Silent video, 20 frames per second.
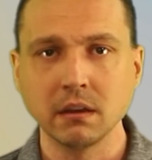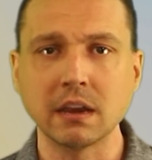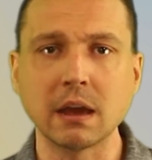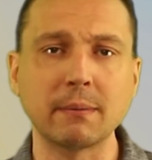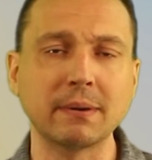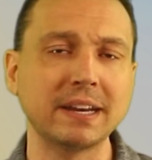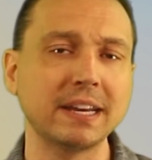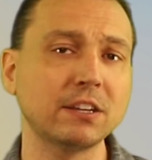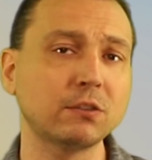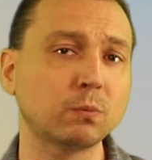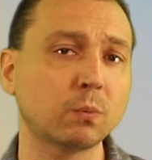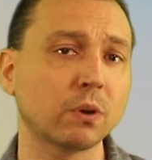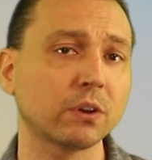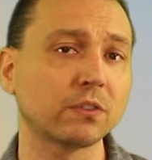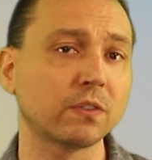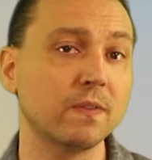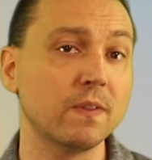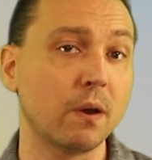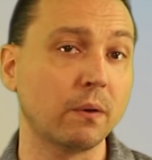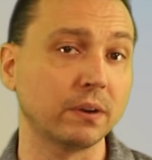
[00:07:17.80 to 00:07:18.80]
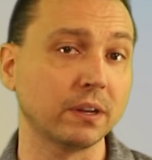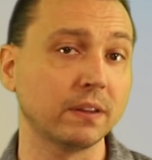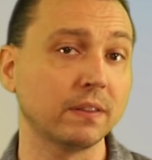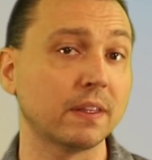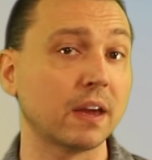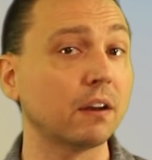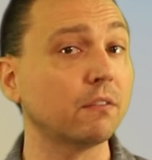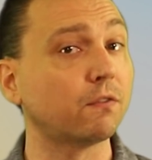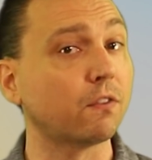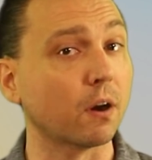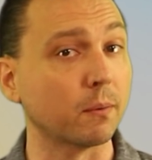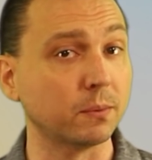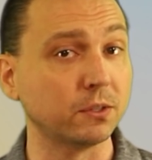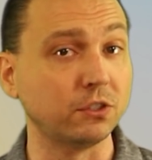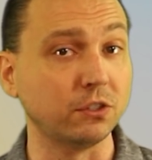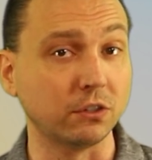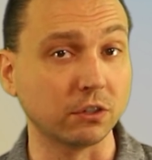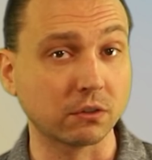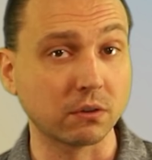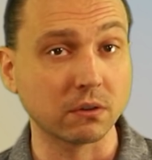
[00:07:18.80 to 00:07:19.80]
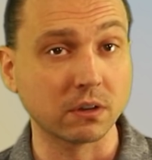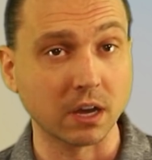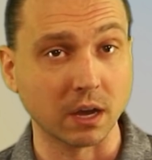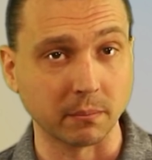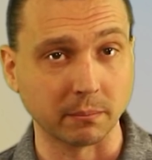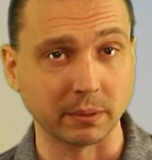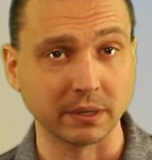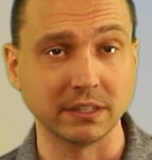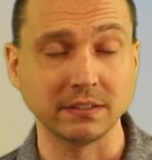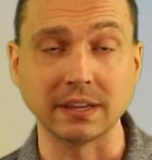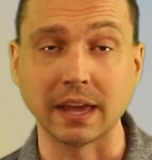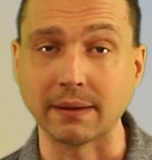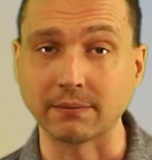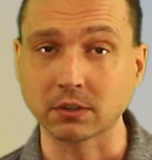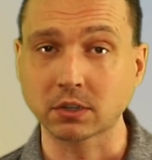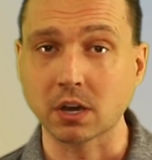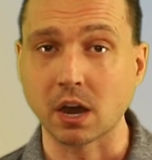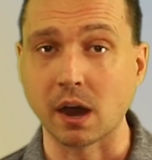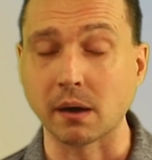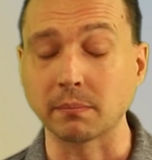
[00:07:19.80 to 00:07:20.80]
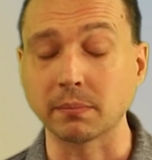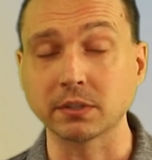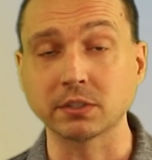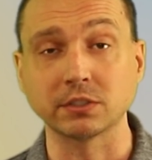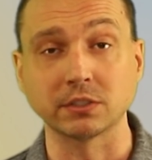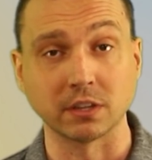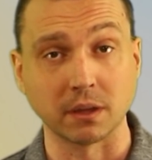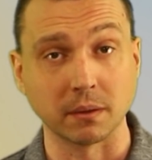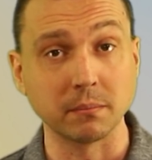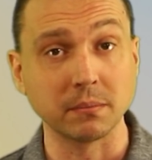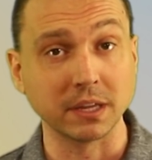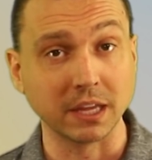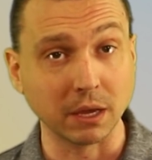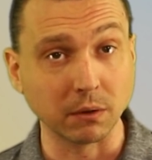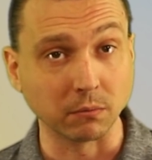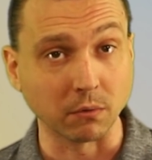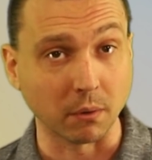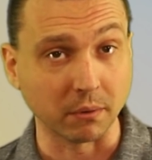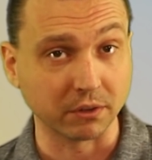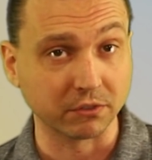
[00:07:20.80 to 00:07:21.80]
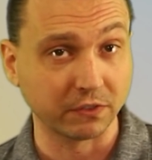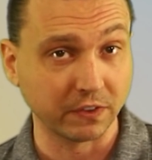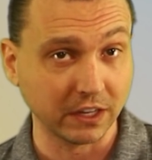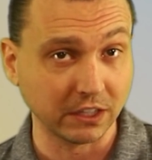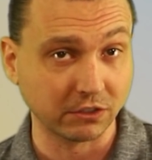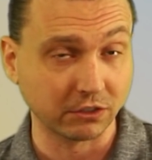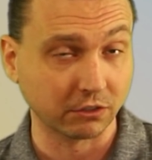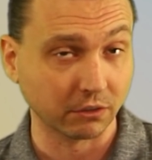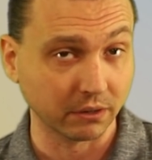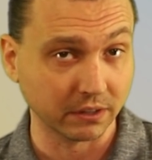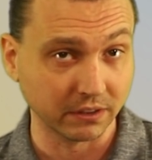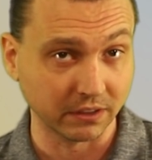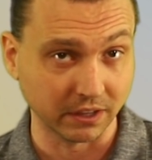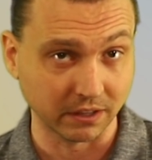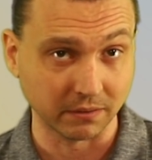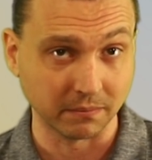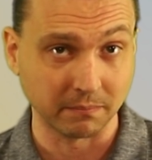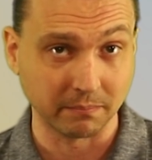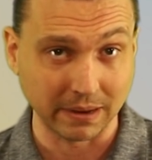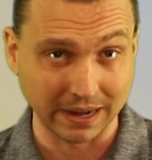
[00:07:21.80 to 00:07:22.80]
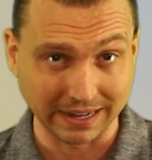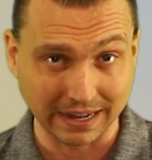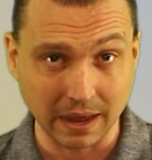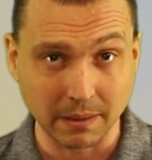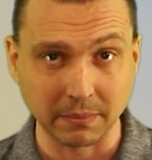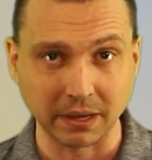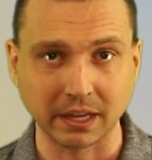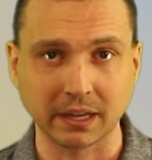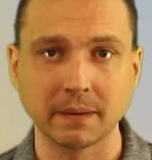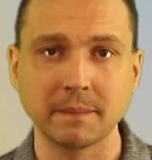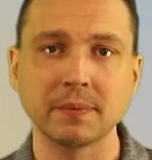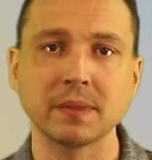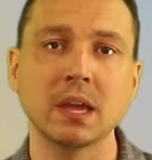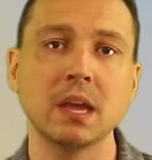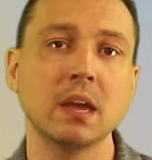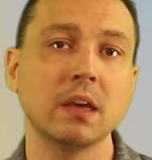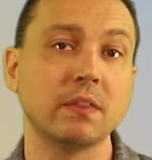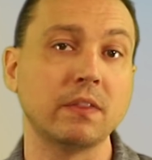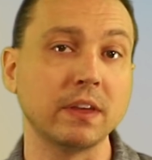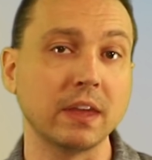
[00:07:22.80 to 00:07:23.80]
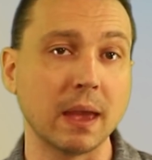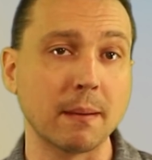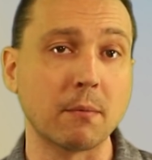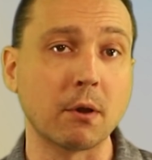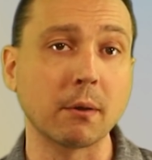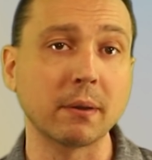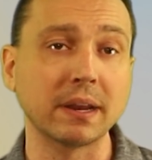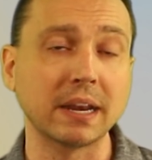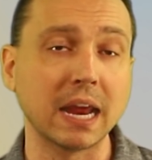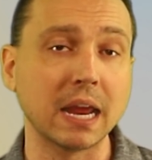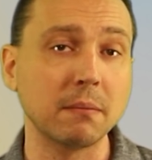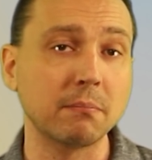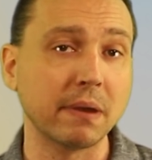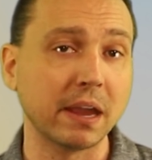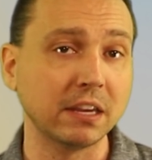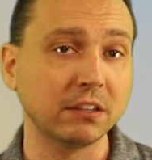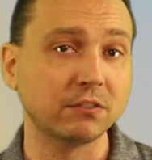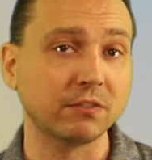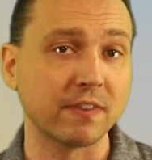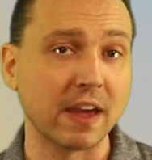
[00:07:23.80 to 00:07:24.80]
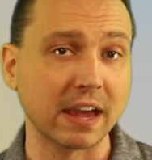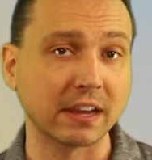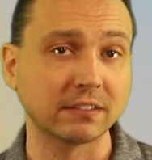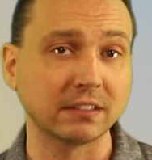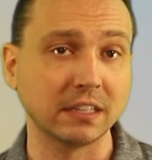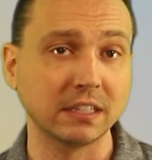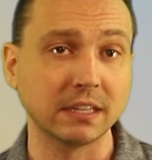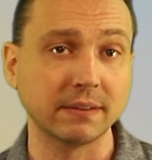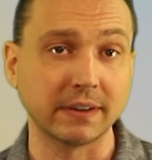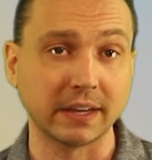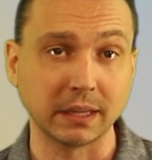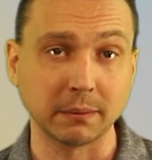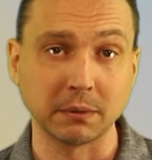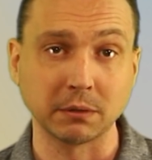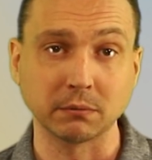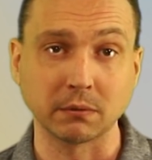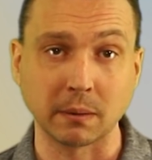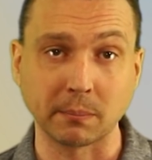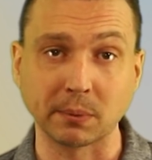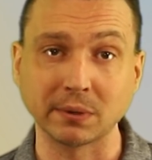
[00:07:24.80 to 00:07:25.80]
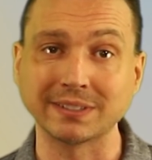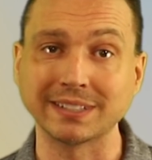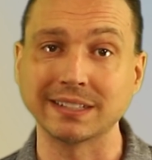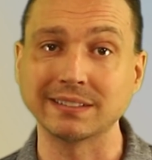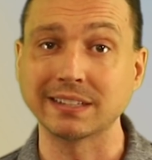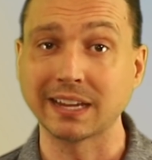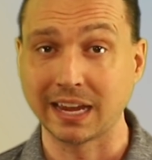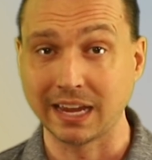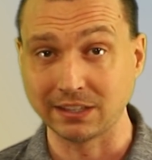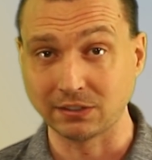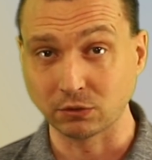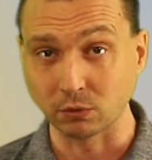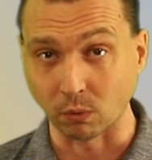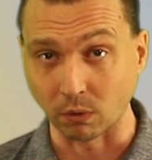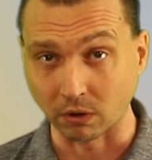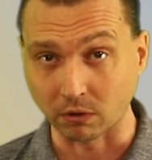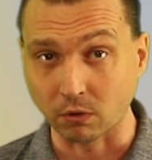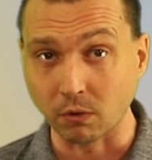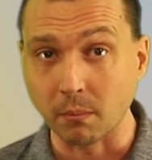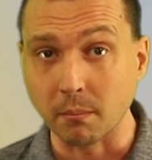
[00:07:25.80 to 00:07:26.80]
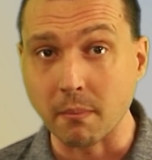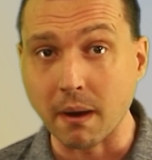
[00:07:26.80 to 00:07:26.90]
Now, it is worth noting that pharmaceutical companies have accomplished some heroic feats during the pandemic. The mRNA based vaccine development represents a historical